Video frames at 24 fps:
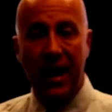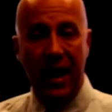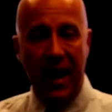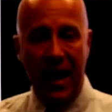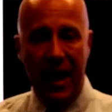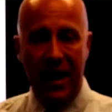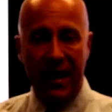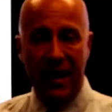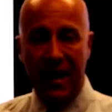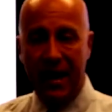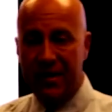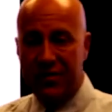
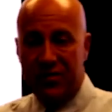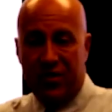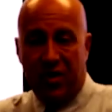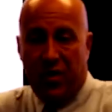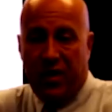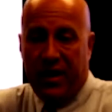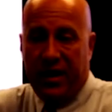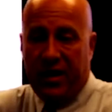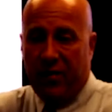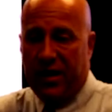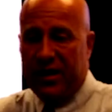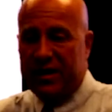And then
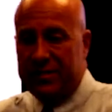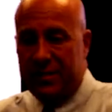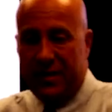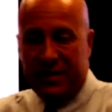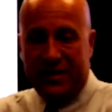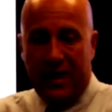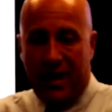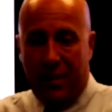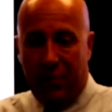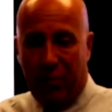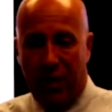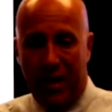during Christmas
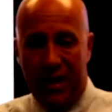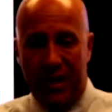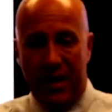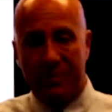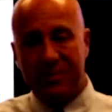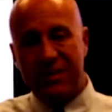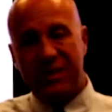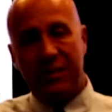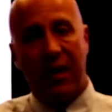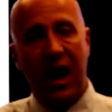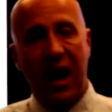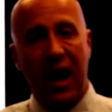I'll bring them
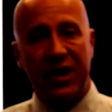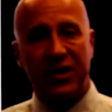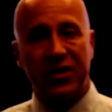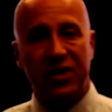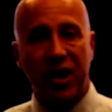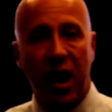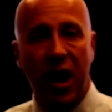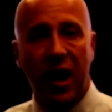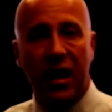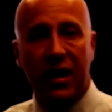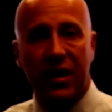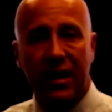some hot
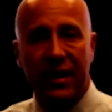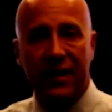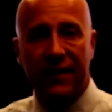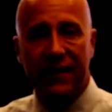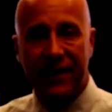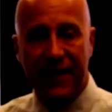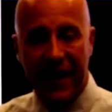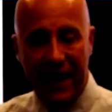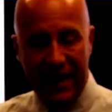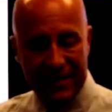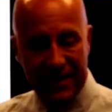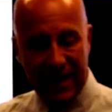chocolate and
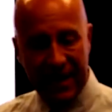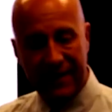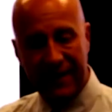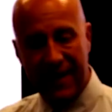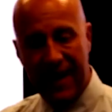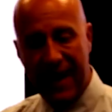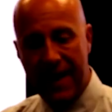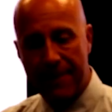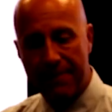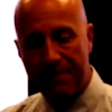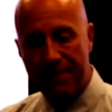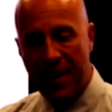things like
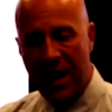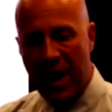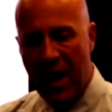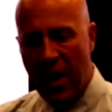that.